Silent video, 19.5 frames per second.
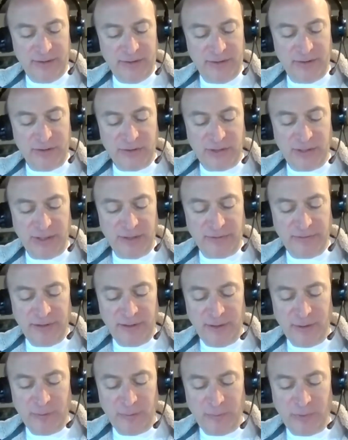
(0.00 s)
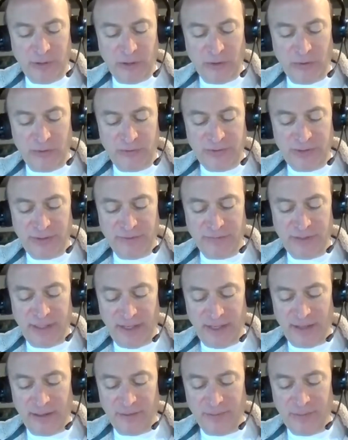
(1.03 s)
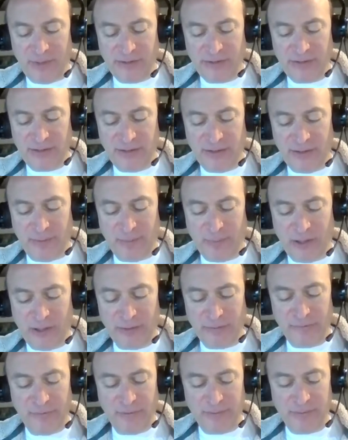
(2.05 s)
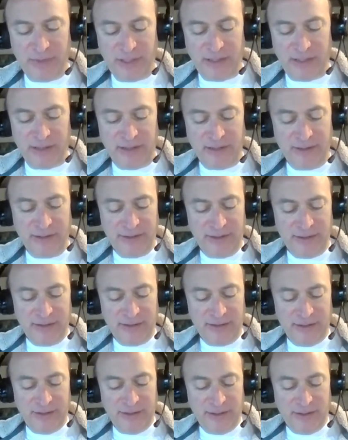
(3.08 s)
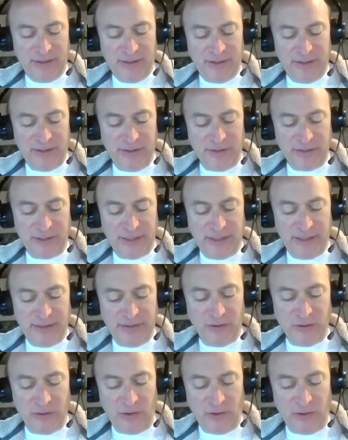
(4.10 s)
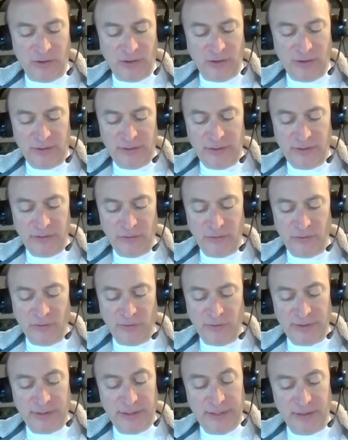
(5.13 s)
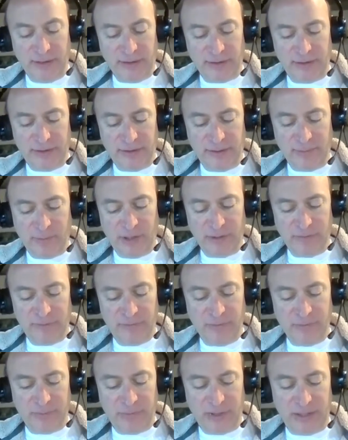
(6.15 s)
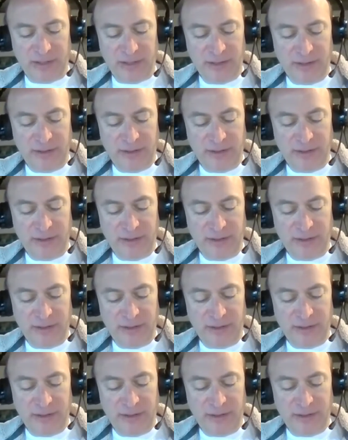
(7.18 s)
There is nothing composed of the elements apart from me. There is neither all nor little apart from me.